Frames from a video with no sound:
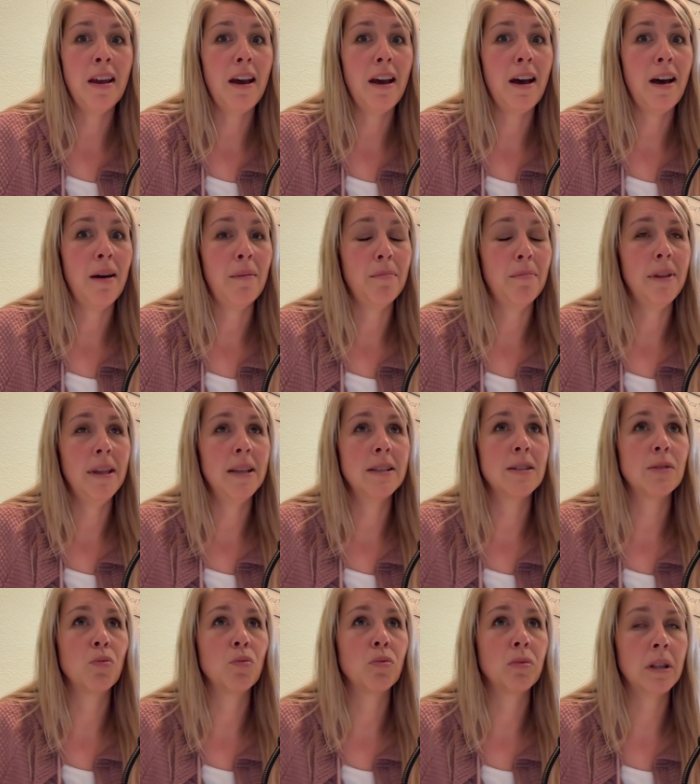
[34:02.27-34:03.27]
one
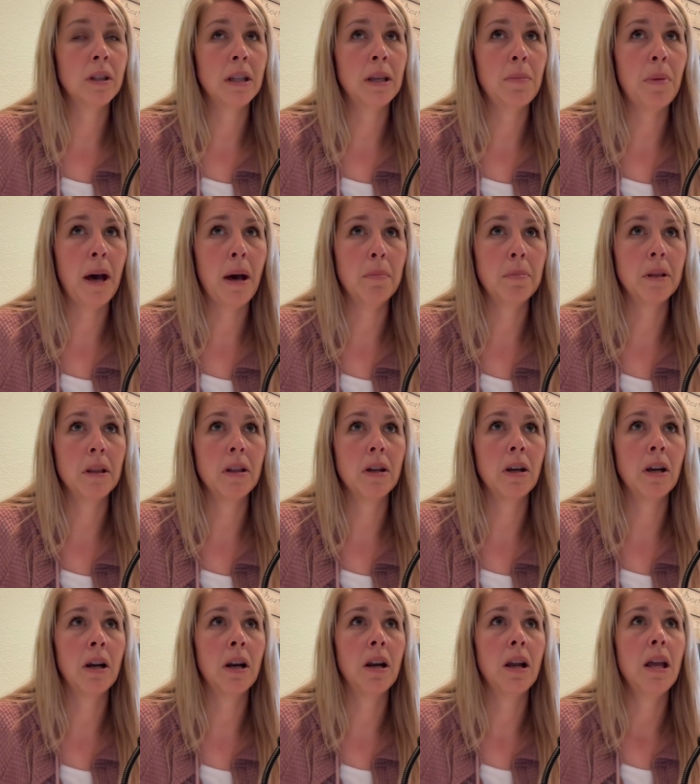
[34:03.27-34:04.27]
is really
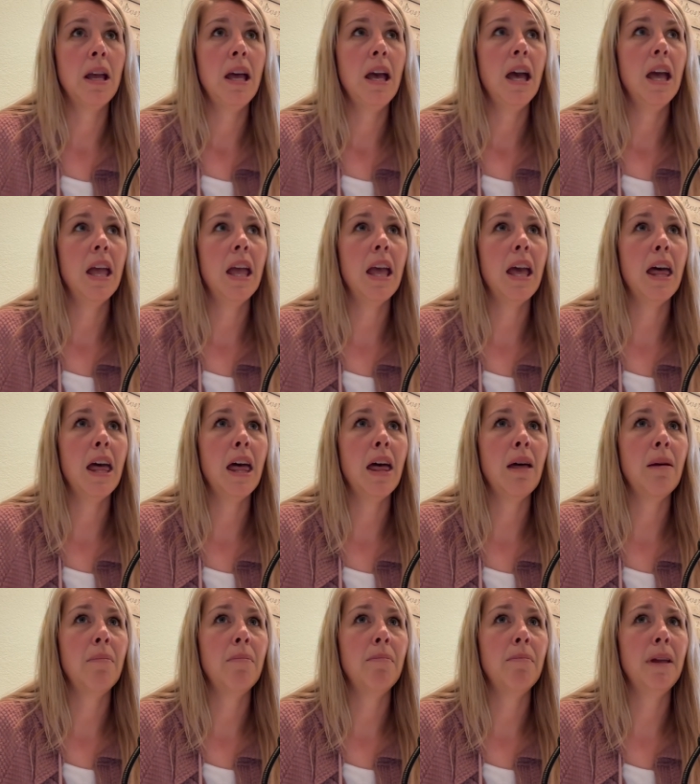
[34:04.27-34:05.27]
popular.
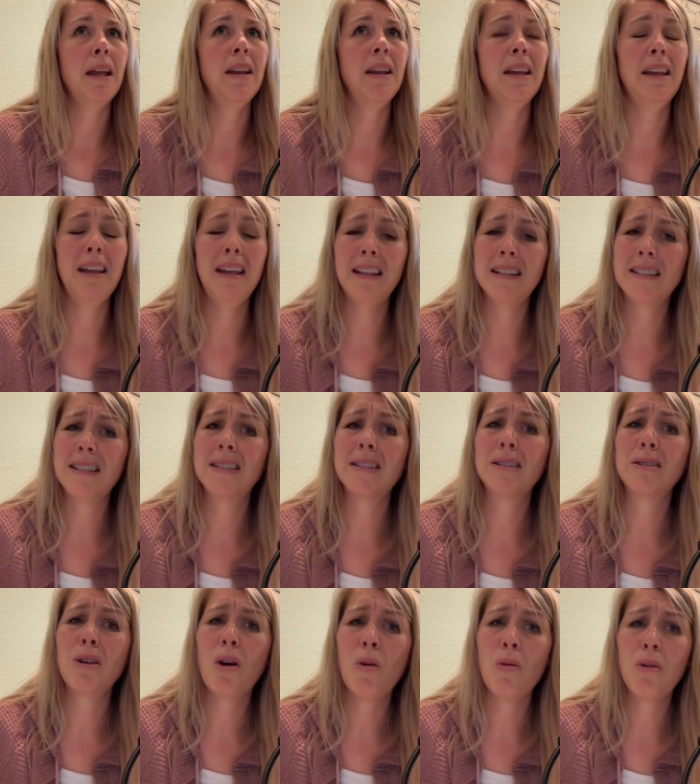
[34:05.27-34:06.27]
It is
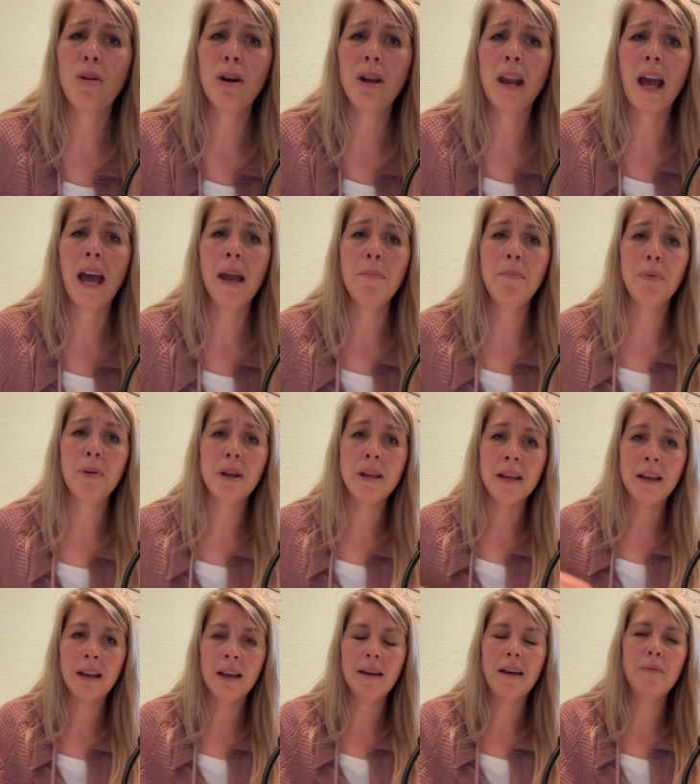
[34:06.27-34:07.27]
so good. I
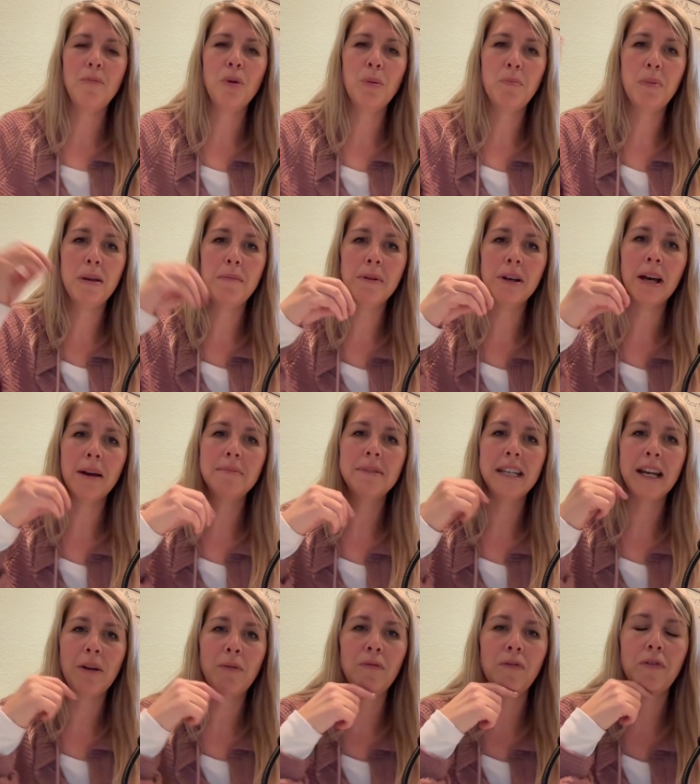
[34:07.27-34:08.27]
bring when people come
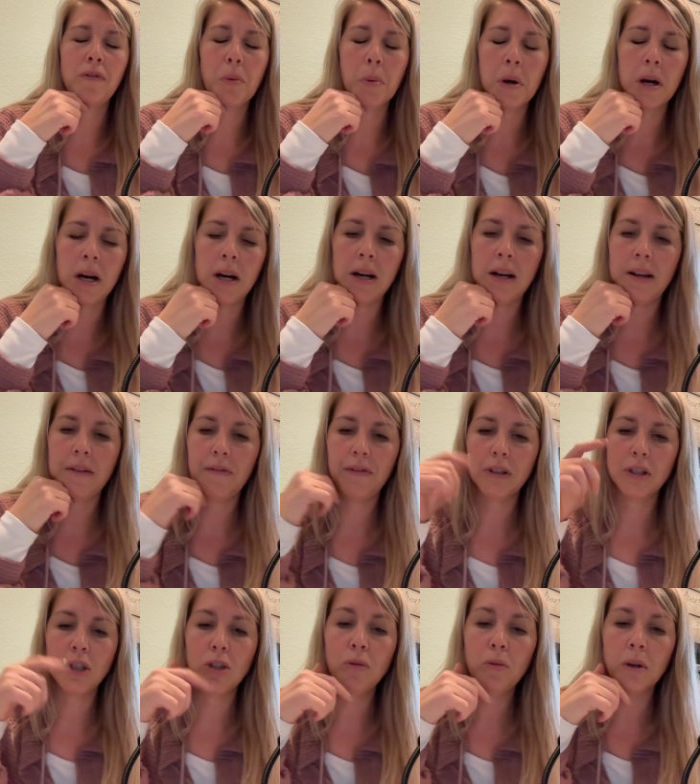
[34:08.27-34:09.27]
down for
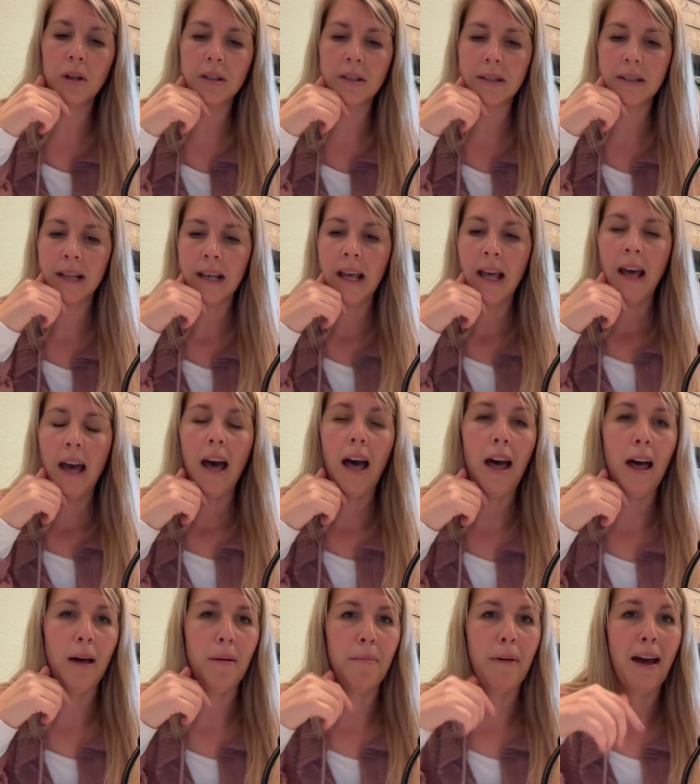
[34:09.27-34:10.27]
tours.
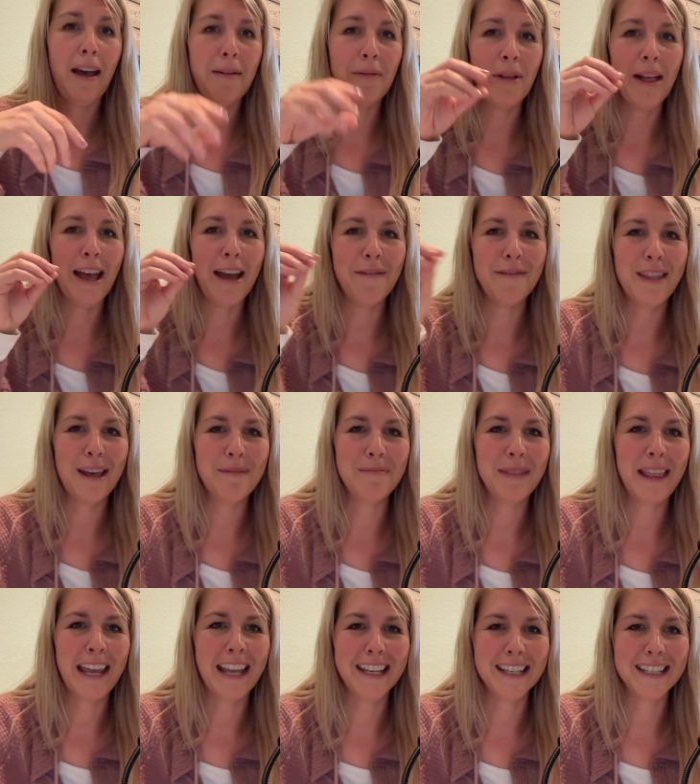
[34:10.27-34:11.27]
I will have them
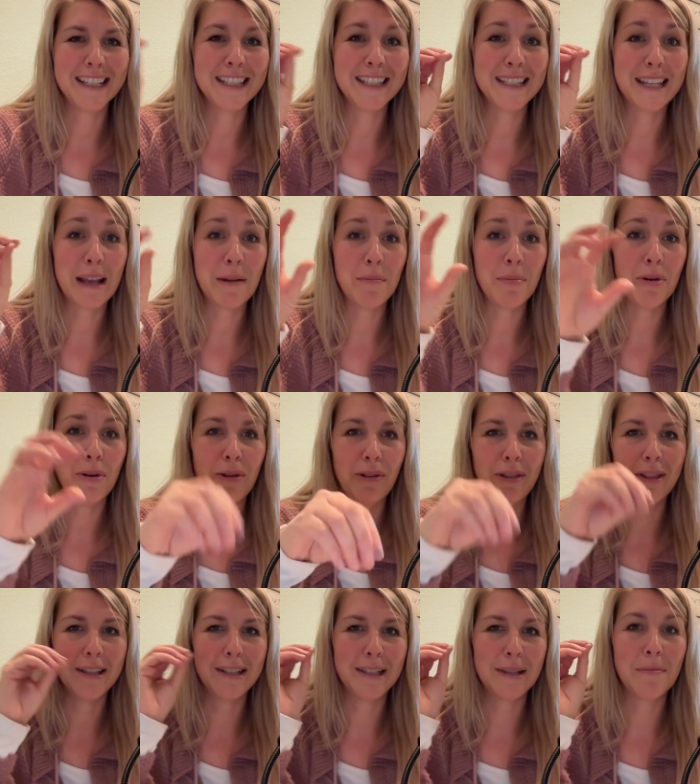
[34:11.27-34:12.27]
like
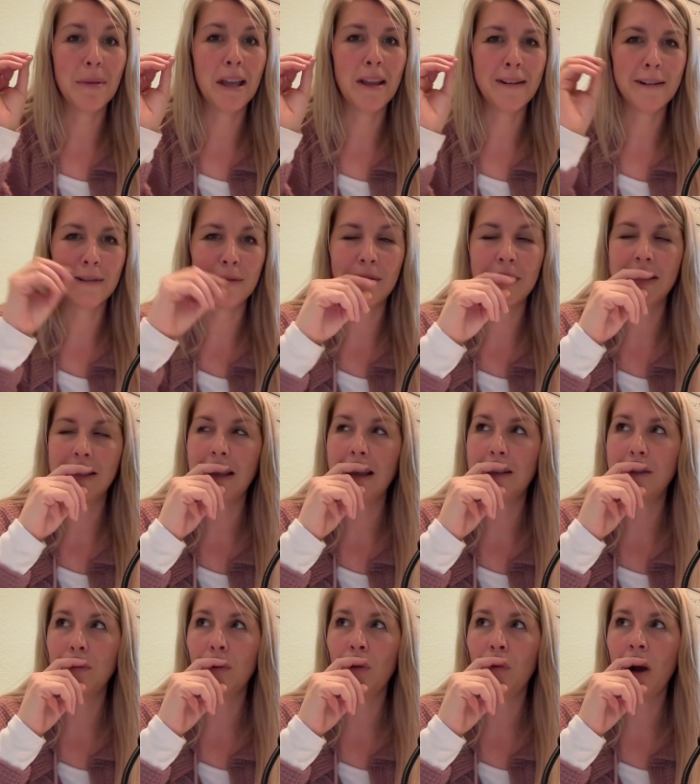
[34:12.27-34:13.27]
sample the tomatoes
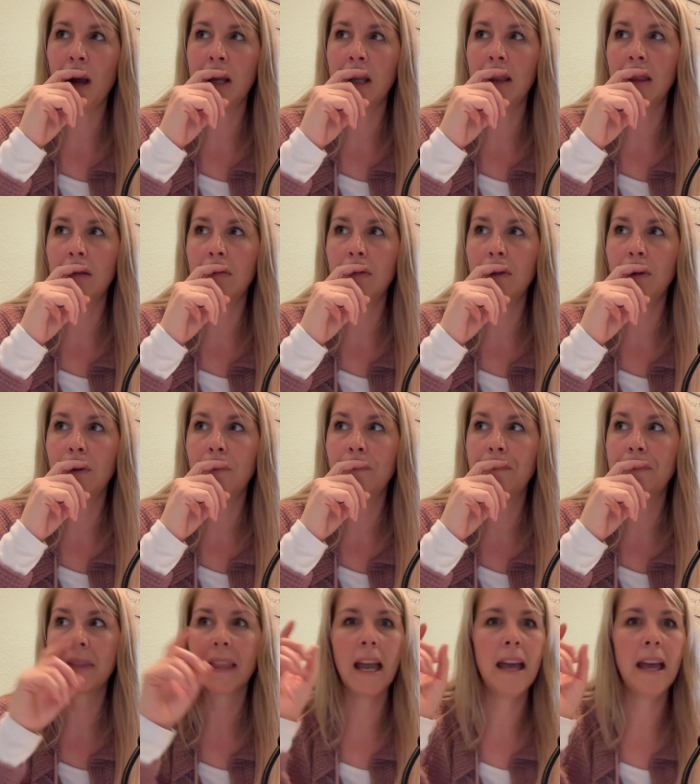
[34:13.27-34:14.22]
as we're walking through,